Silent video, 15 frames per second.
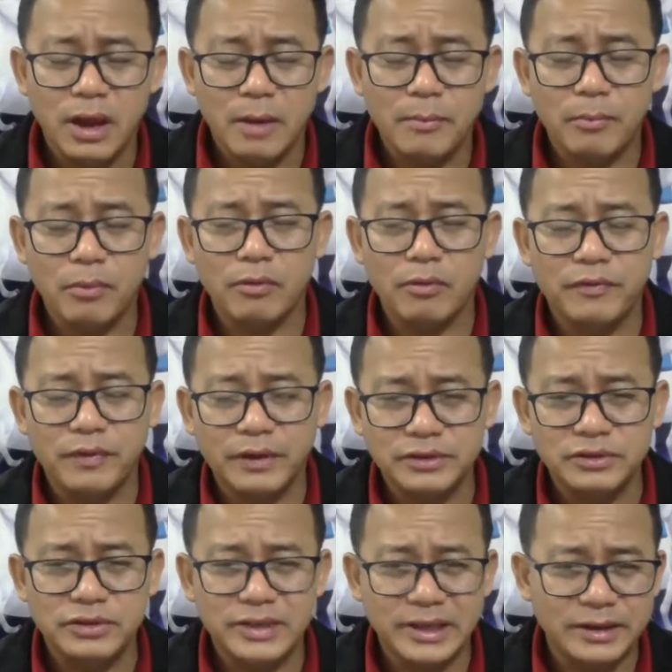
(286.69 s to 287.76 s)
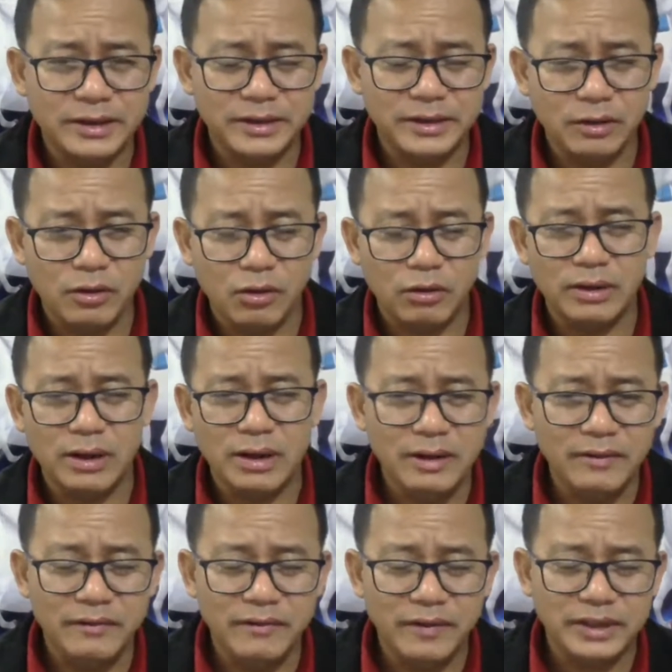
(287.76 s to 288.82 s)
profit generating or the
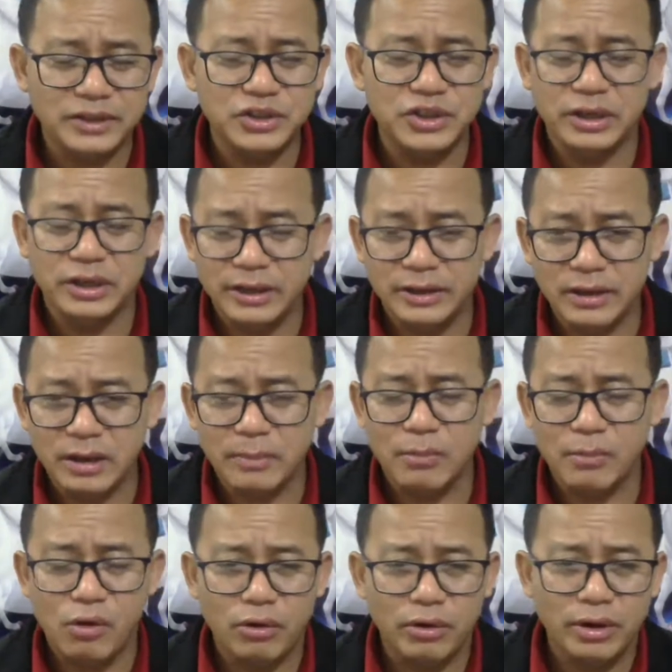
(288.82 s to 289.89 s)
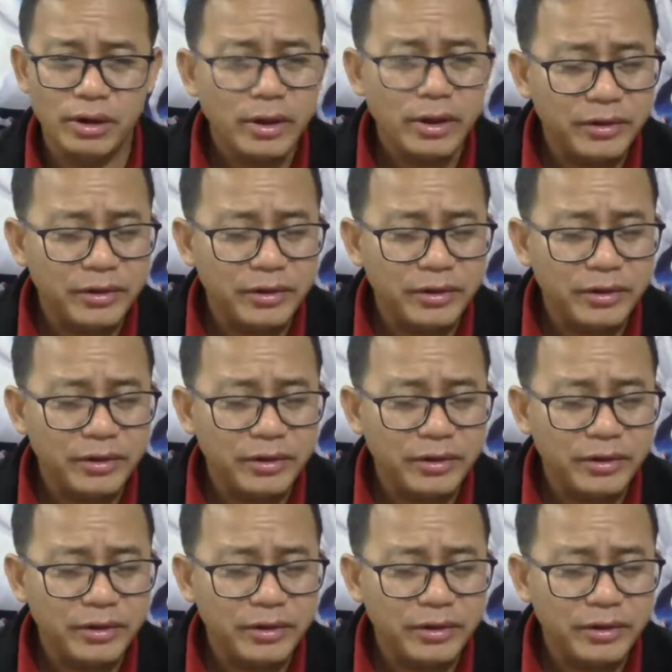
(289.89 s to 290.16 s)
leverage income or the